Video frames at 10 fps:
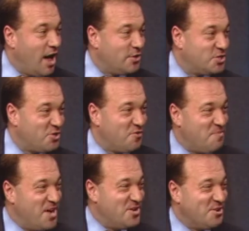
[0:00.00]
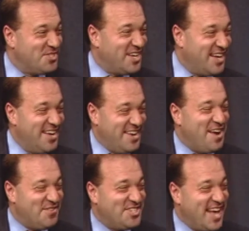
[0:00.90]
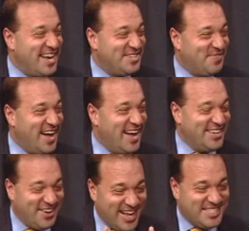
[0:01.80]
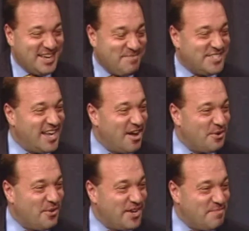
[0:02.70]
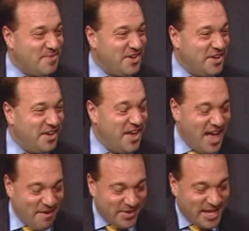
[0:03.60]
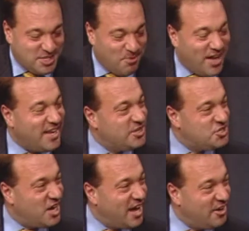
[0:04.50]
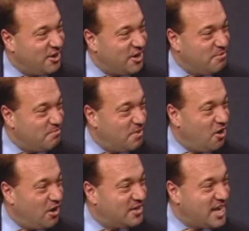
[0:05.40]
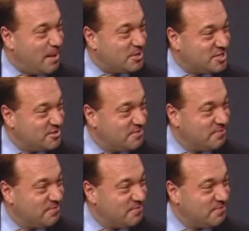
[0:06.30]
how this sort of Mendoza never satisfied concept is now going to be having that spotlight shine on, on Tapas.